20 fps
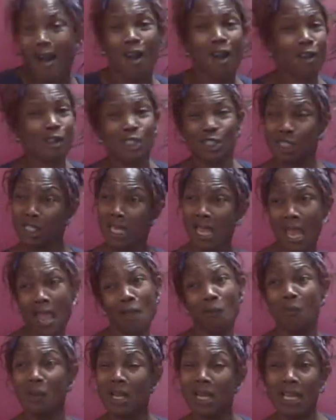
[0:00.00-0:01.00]
oh, she
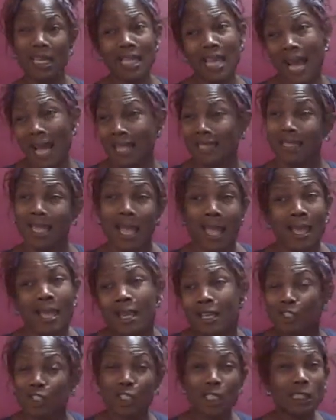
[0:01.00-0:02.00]
ain't really got that.
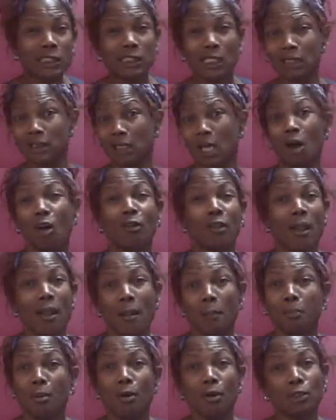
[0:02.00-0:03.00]
She just on
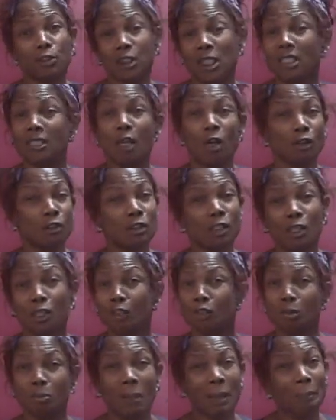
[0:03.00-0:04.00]
here bullshitting. No,
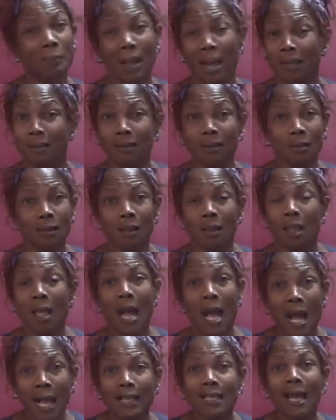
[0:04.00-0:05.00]
excuse me, partner.
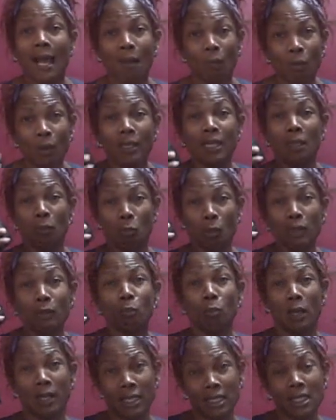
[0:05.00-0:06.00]
I got what it
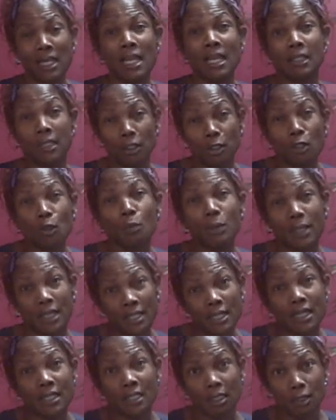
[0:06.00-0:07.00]
what what it need to do, what it
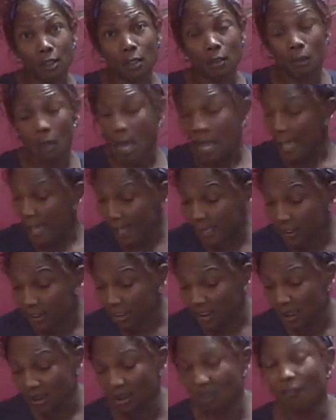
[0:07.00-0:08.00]
need to do.
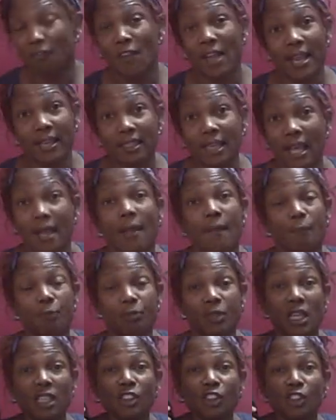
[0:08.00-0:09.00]
It's just the fact that
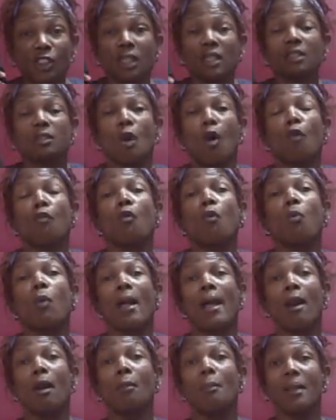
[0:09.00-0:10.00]
this shit is
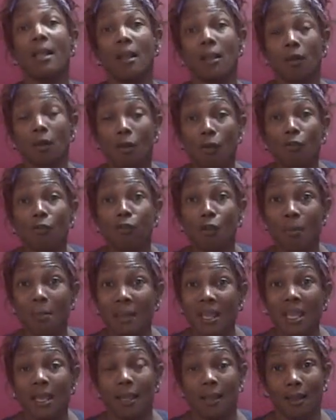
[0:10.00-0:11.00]
overwhelming for
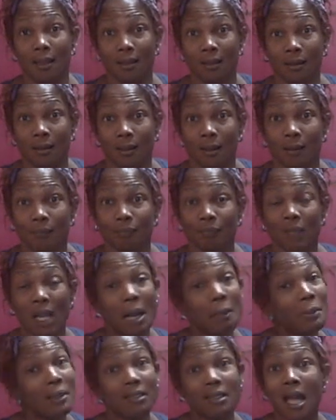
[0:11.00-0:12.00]
me.
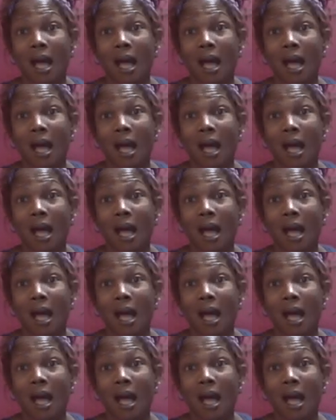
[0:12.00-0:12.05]
I'm a